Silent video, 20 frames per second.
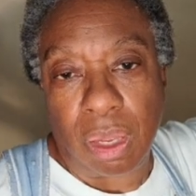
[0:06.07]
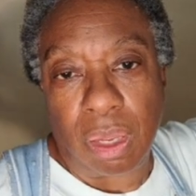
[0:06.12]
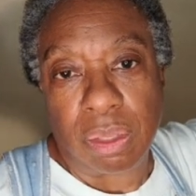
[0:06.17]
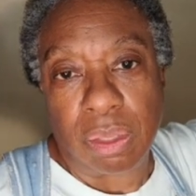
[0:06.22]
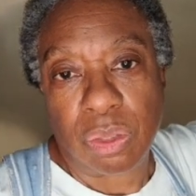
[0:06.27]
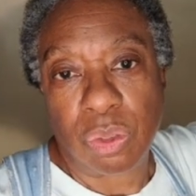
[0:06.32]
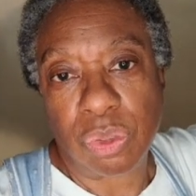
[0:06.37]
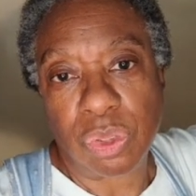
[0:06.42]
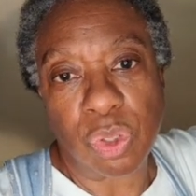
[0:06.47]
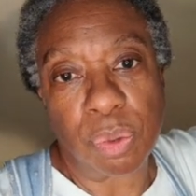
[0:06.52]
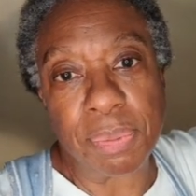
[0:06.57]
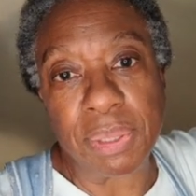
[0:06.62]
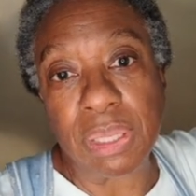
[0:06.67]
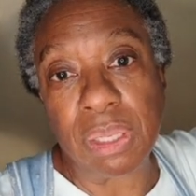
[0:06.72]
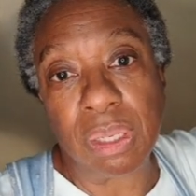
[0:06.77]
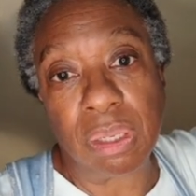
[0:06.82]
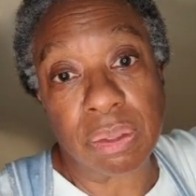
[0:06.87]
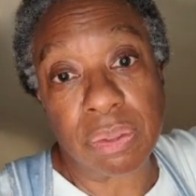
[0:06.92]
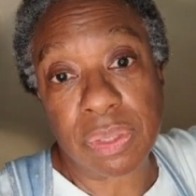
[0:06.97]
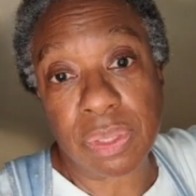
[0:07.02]
So
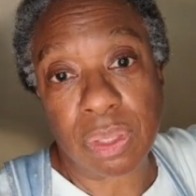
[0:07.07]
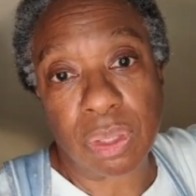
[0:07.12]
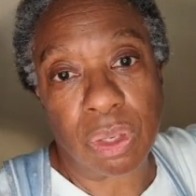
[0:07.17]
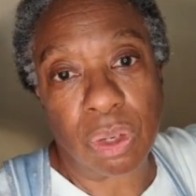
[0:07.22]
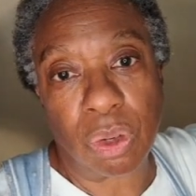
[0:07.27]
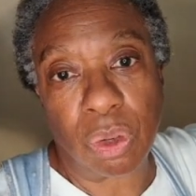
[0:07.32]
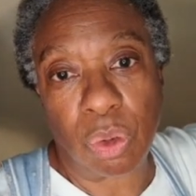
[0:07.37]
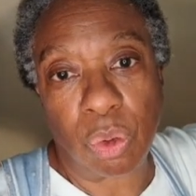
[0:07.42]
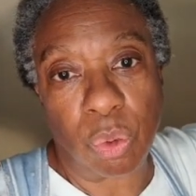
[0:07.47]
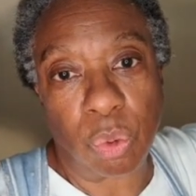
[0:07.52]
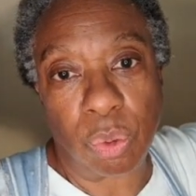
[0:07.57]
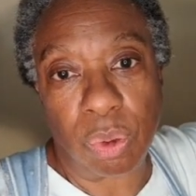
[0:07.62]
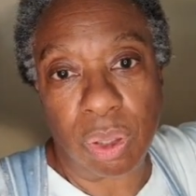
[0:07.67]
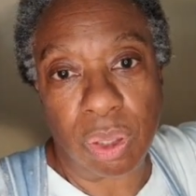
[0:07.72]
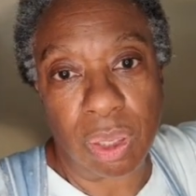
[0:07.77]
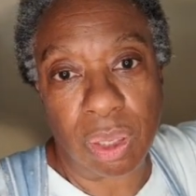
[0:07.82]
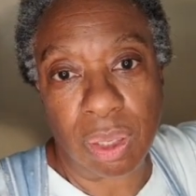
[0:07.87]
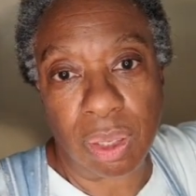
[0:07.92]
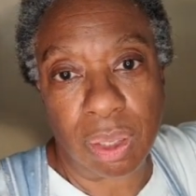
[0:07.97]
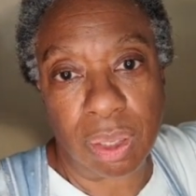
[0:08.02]
many years ago,
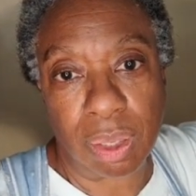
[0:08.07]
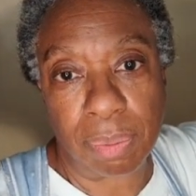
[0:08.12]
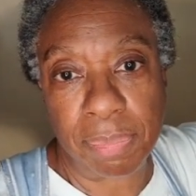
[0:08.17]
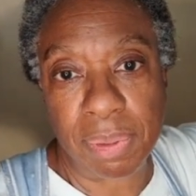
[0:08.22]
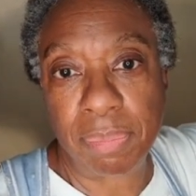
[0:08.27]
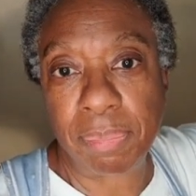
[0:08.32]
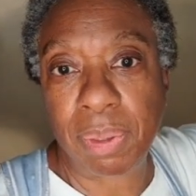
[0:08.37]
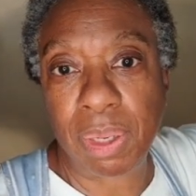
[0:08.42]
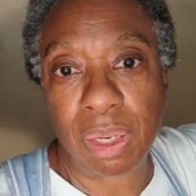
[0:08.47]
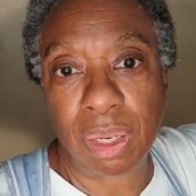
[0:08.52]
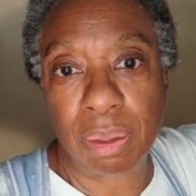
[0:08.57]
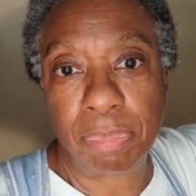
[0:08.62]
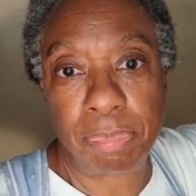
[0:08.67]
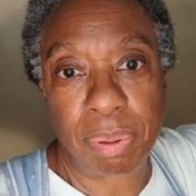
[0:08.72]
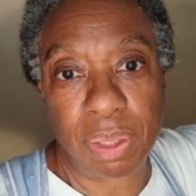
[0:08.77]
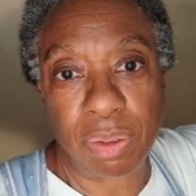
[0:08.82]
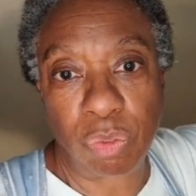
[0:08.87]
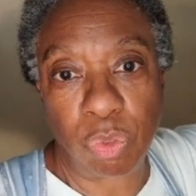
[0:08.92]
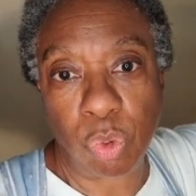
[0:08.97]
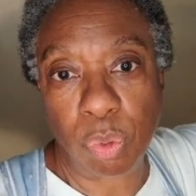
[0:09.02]
I'm in my
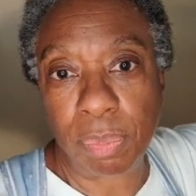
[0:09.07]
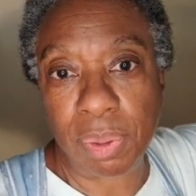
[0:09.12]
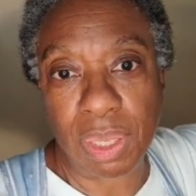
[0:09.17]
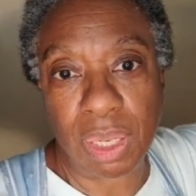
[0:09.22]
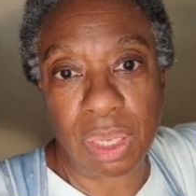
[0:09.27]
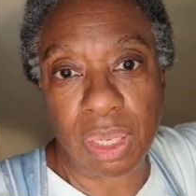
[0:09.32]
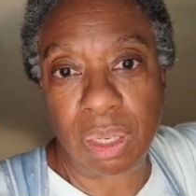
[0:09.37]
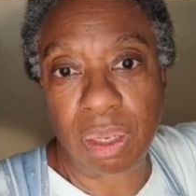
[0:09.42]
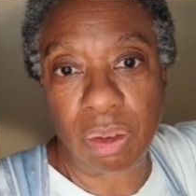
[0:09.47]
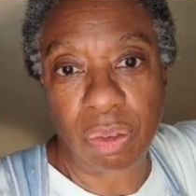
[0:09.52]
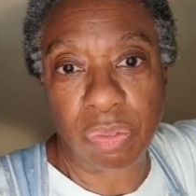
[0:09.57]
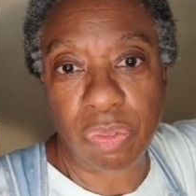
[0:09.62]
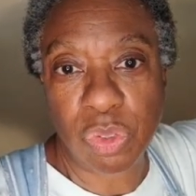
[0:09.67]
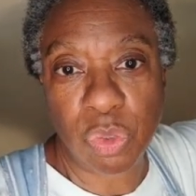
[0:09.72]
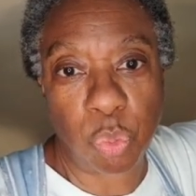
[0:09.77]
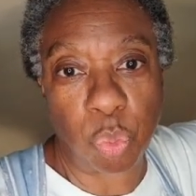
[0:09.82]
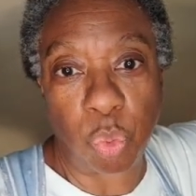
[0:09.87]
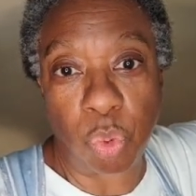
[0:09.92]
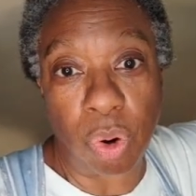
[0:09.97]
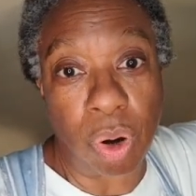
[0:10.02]
bedroom and I hear
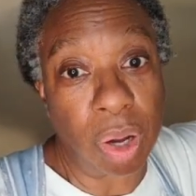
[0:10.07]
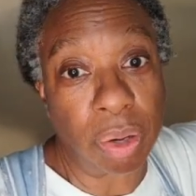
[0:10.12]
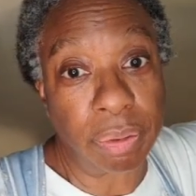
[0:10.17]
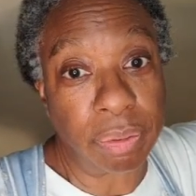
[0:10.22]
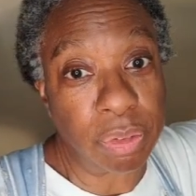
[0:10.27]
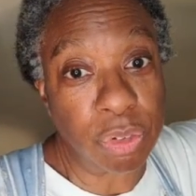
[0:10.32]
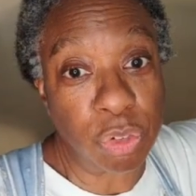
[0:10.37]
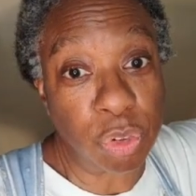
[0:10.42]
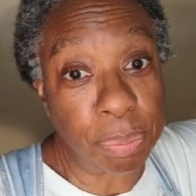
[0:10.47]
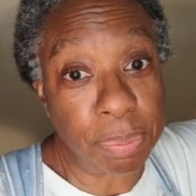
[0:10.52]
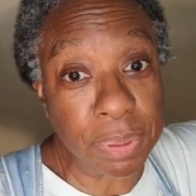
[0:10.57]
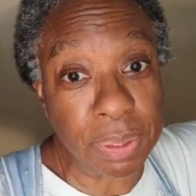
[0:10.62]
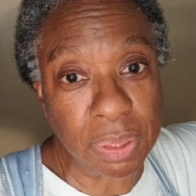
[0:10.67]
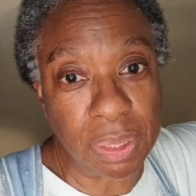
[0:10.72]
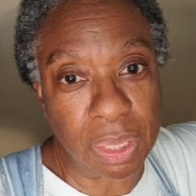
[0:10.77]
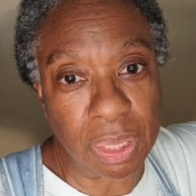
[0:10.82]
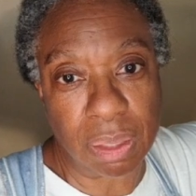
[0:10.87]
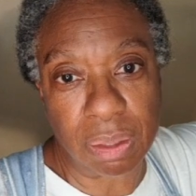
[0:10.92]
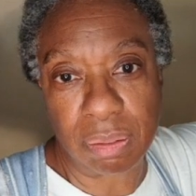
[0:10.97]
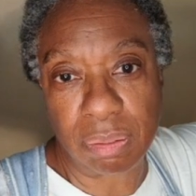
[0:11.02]
this water dripping
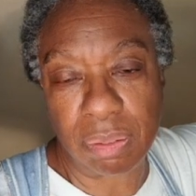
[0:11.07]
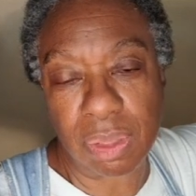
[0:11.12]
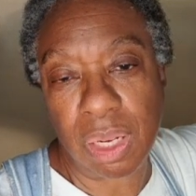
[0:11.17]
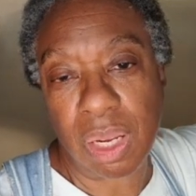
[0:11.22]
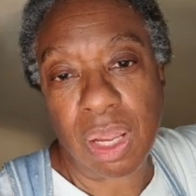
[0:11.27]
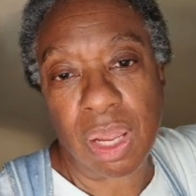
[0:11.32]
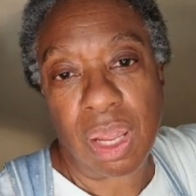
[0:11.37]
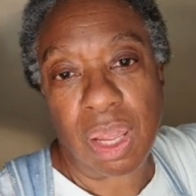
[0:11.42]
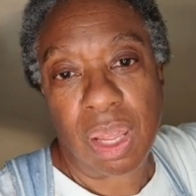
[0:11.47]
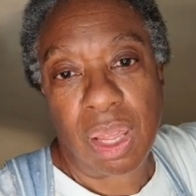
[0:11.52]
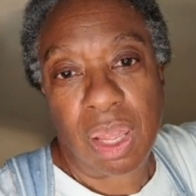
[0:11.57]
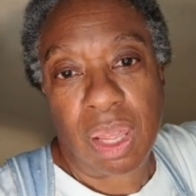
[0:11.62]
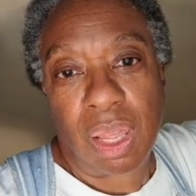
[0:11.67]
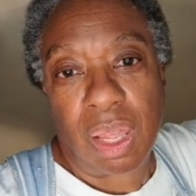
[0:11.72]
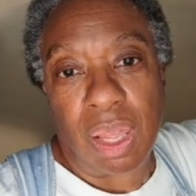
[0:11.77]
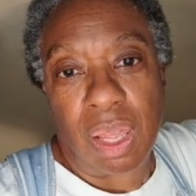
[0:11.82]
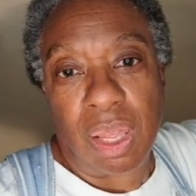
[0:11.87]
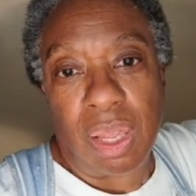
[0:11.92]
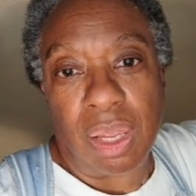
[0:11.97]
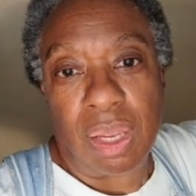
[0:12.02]
down,
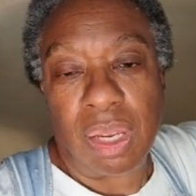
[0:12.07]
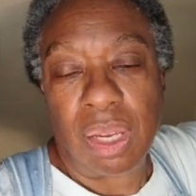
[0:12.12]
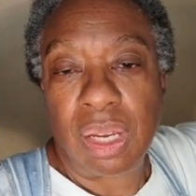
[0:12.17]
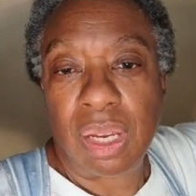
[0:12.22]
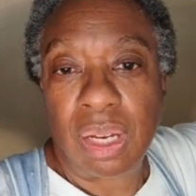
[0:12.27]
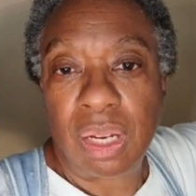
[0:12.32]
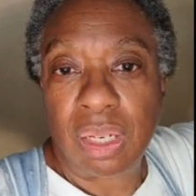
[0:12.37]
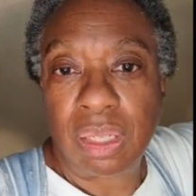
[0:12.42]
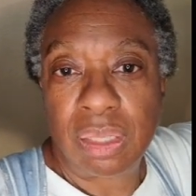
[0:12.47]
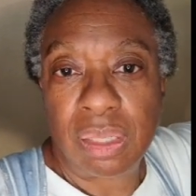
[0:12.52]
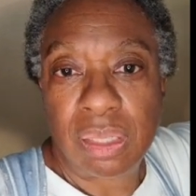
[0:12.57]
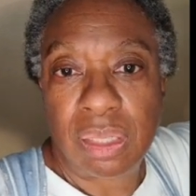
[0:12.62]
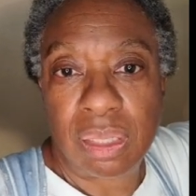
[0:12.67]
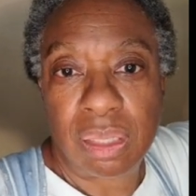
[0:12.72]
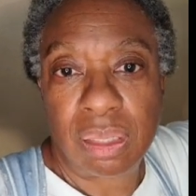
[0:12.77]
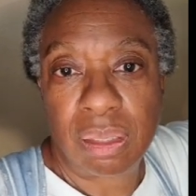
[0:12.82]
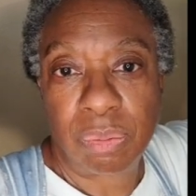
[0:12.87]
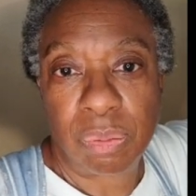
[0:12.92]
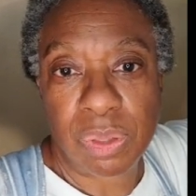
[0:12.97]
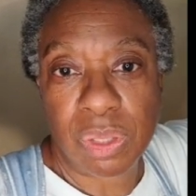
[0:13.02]
and
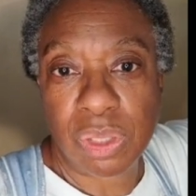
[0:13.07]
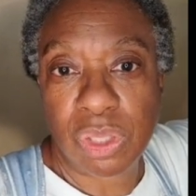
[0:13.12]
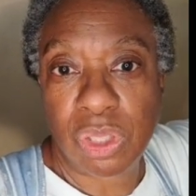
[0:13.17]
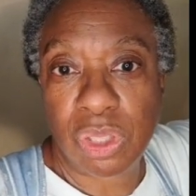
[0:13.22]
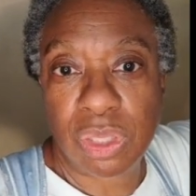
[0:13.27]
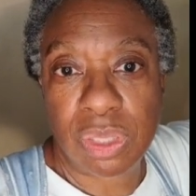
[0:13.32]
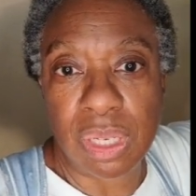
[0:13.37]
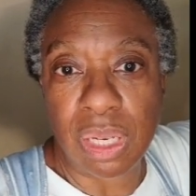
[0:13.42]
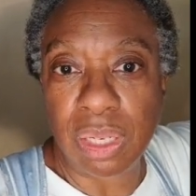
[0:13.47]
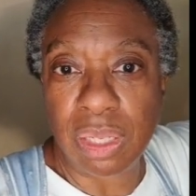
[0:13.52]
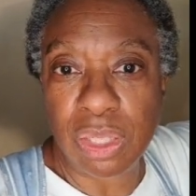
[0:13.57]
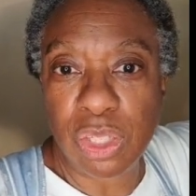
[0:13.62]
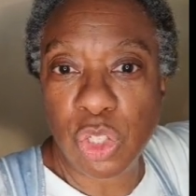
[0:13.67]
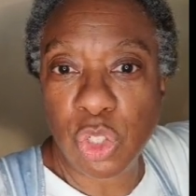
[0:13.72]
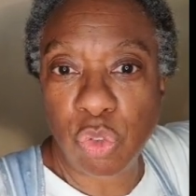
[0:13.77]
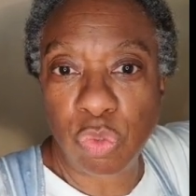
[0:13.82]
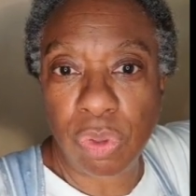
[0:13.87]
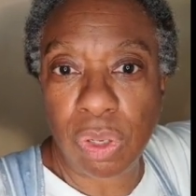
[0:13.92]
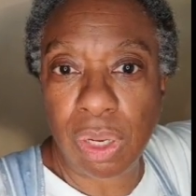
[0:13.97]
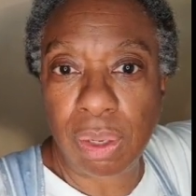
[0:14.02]
it was a steady
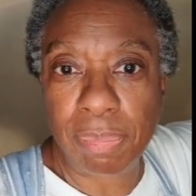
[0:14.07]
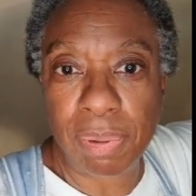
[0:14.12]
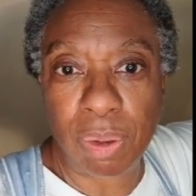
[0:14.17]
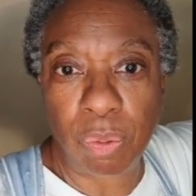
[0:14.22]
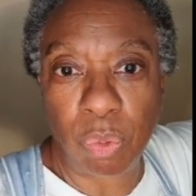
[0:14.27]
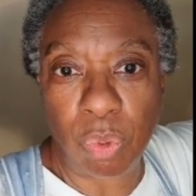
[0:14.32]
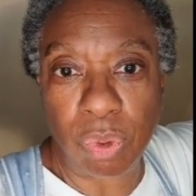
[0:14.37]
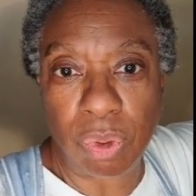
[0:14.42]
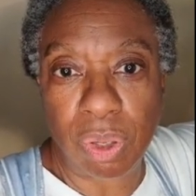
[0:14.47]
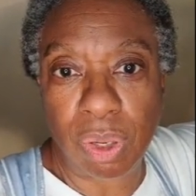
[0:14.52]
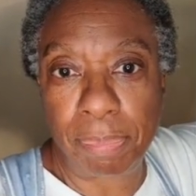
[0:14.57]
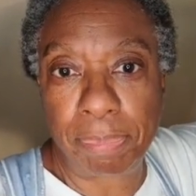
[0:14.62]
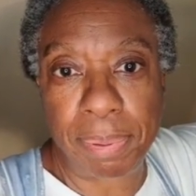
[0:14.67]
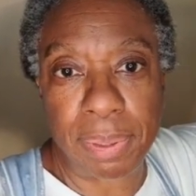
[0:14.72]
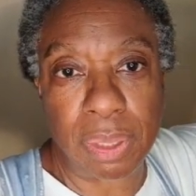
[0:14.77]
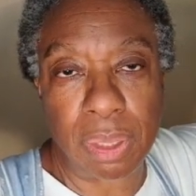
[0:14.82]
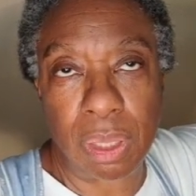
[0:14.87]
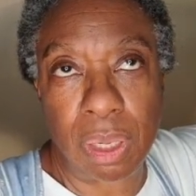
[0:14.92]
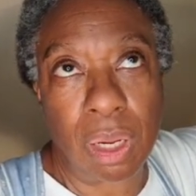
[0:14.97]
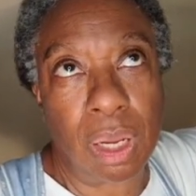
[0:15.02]
stream. I woke up
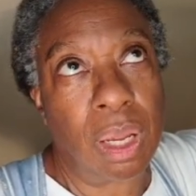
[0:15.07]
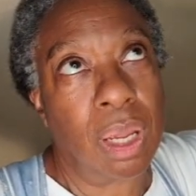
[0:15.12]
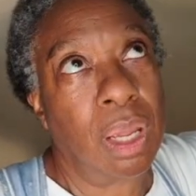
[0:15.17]
and